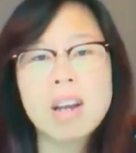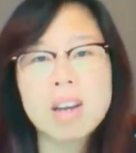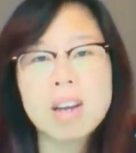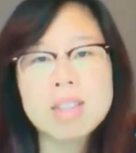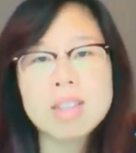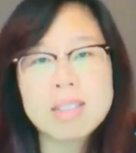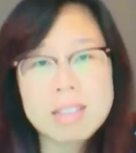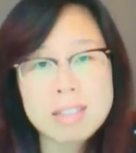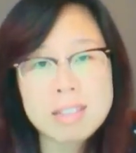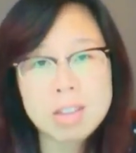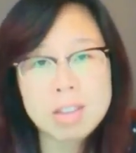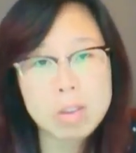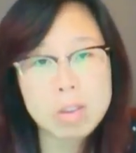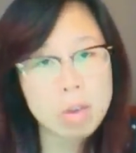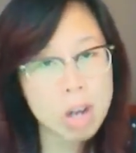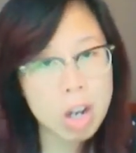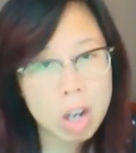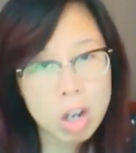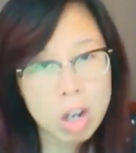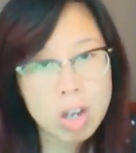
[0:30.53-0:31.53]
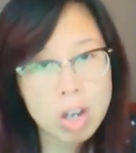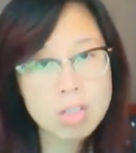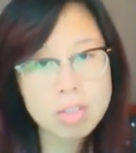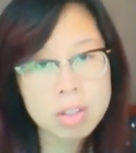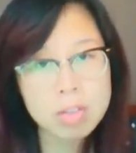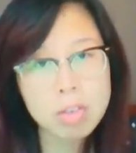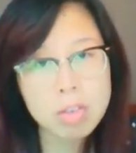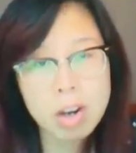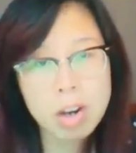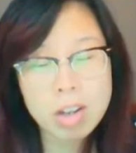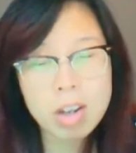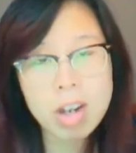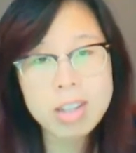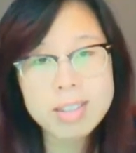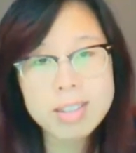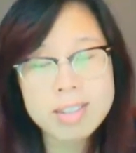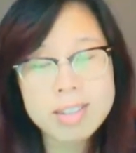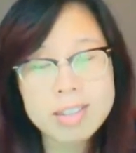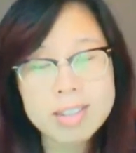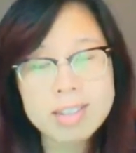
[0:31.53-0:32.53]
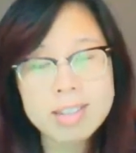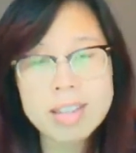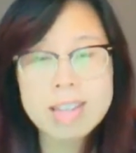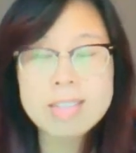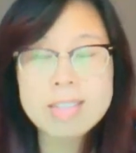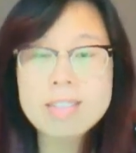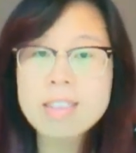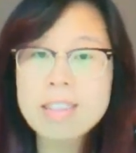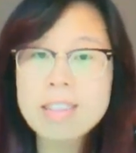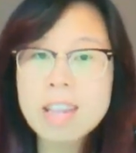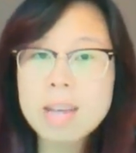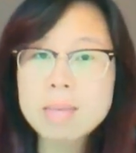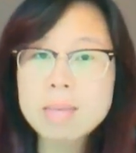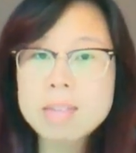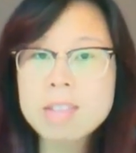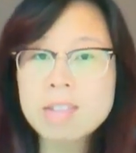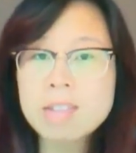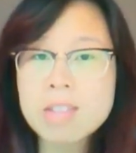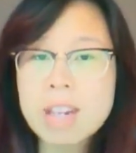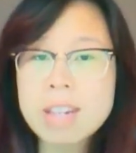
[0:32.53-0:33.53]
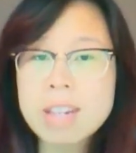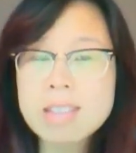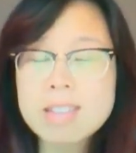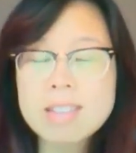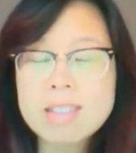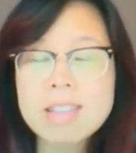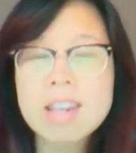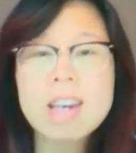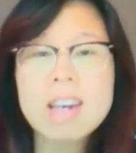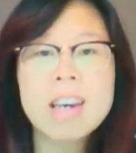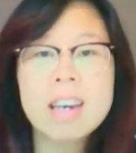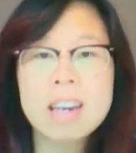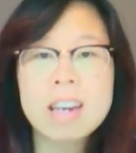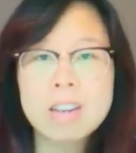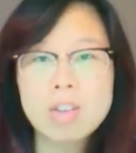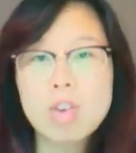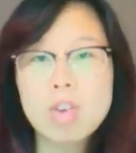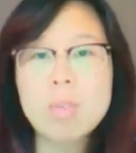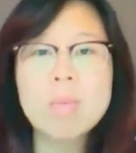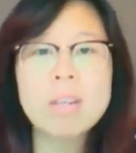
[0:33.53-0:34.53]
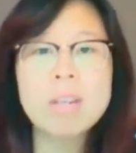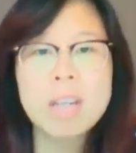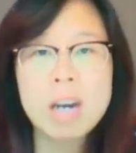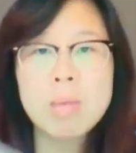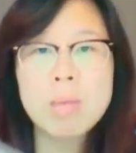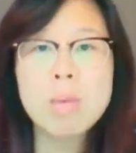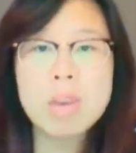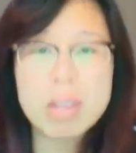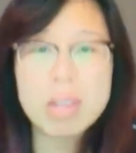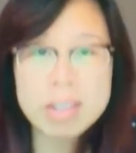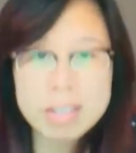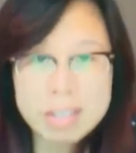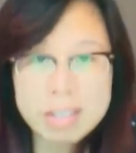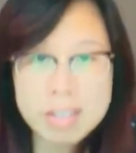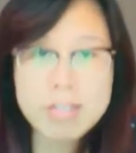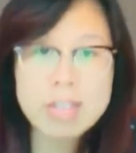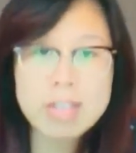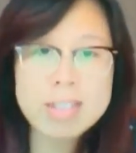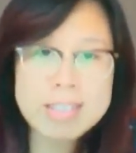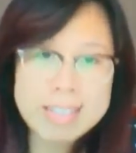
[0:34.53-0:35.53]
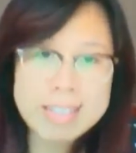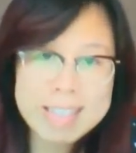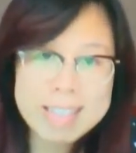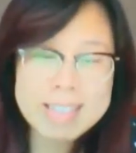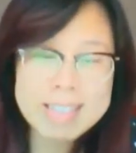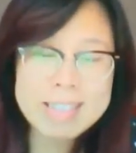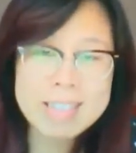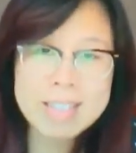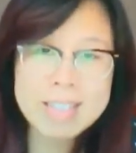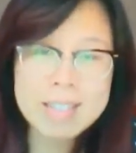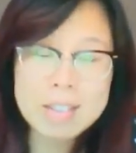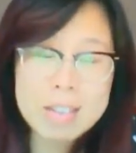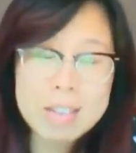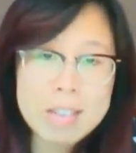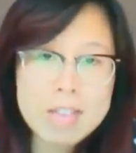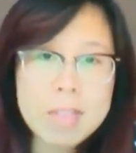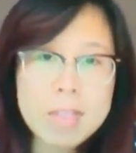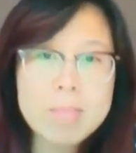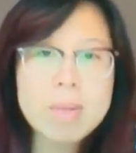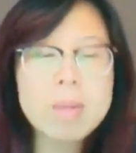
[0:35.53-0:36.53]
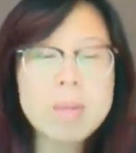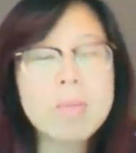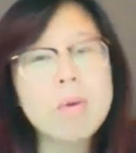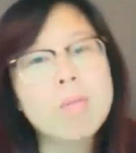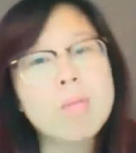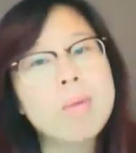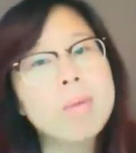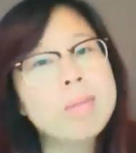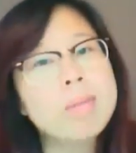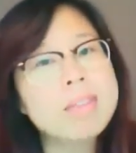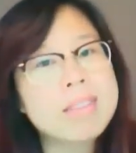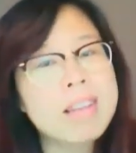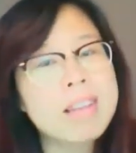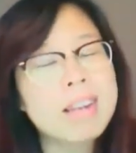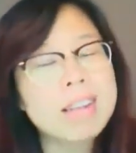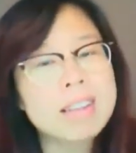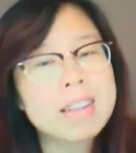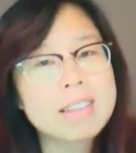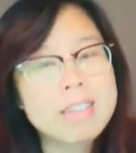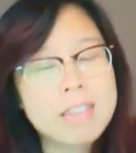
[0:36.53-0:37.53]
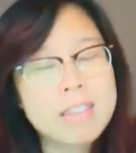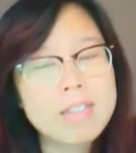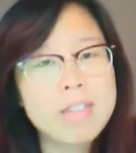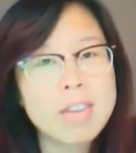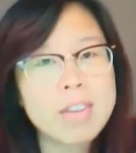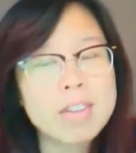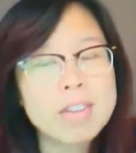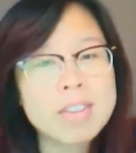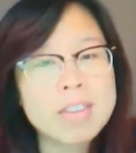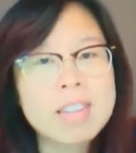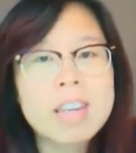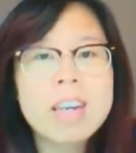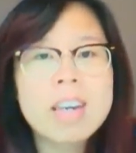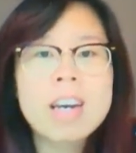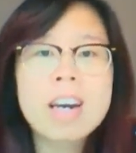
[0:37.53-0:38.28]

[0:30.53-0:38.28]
seasonal allergic rhinitis. As the name suggests, it normally comes on in different seasons, so different people might be slightly different.